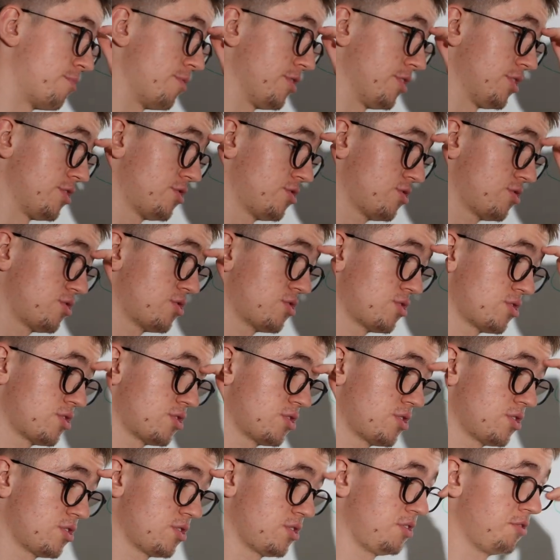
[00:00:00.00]
rich.
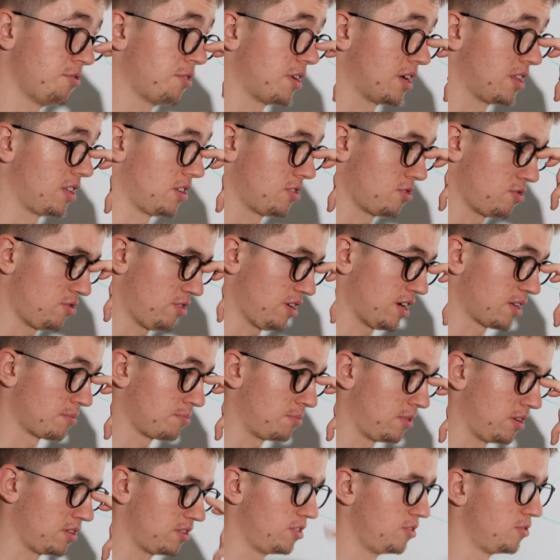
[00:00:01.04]
You can attract,
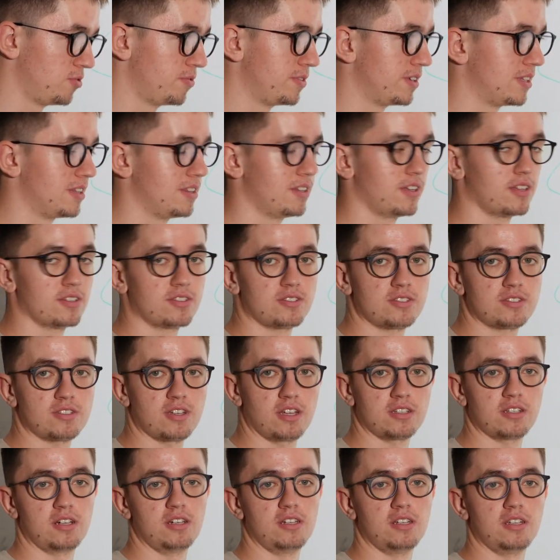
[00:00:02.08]
but you will not
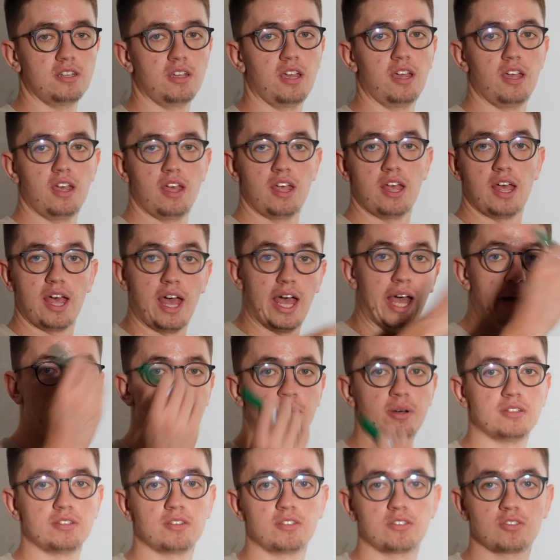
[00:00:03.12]
suddenly
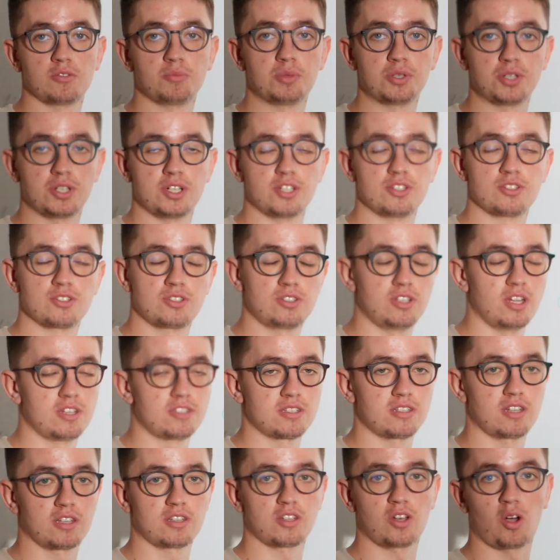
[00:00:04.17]
happen to be rich.
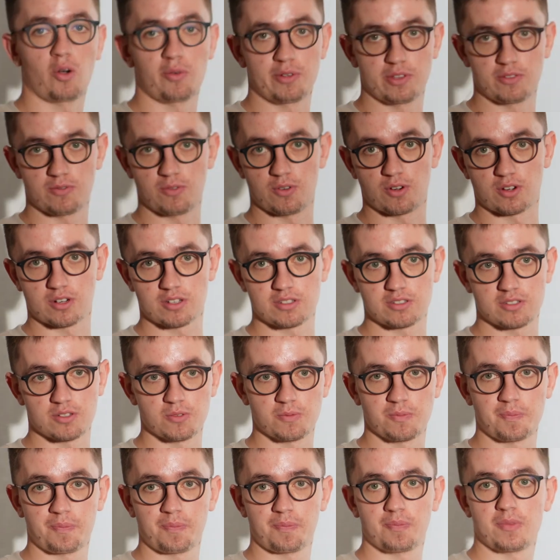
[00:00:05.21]
That's not how it works.
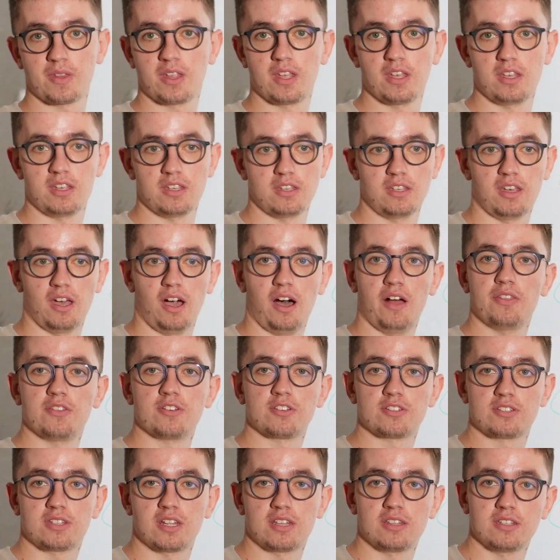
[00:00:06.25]
So yeah,
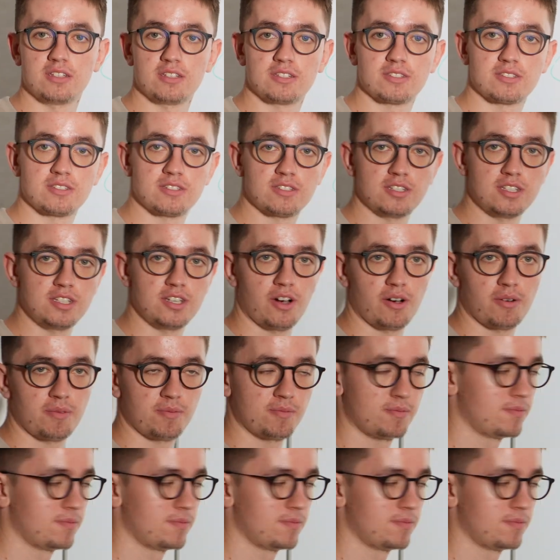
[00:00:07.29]
understand this. See ya.